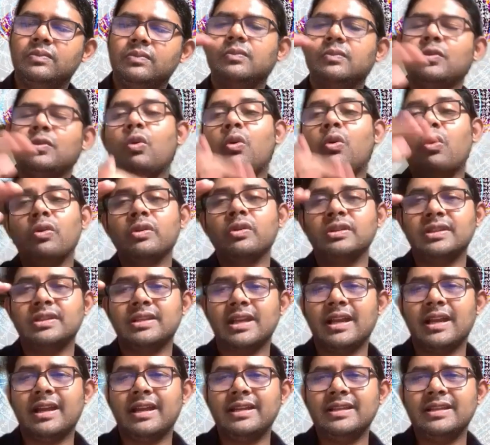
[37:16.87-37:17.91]
corn
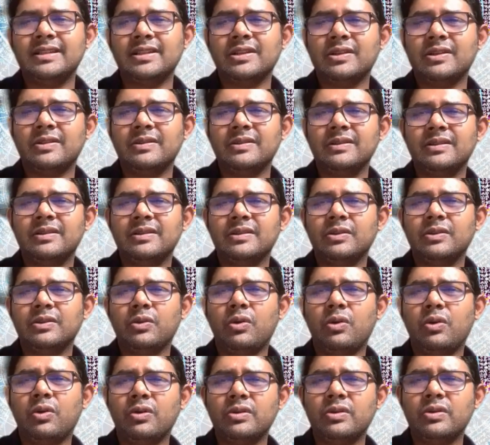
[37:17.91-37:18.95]

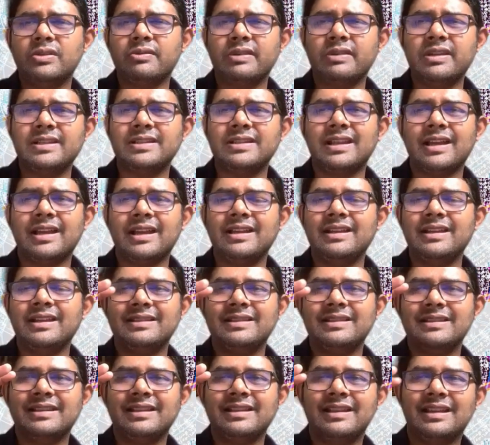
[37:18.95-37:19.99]
tree
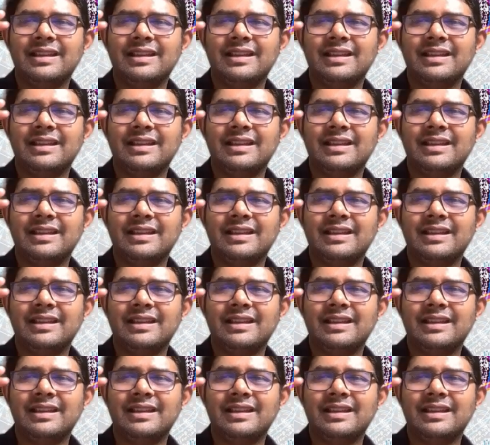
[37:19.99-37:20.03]
size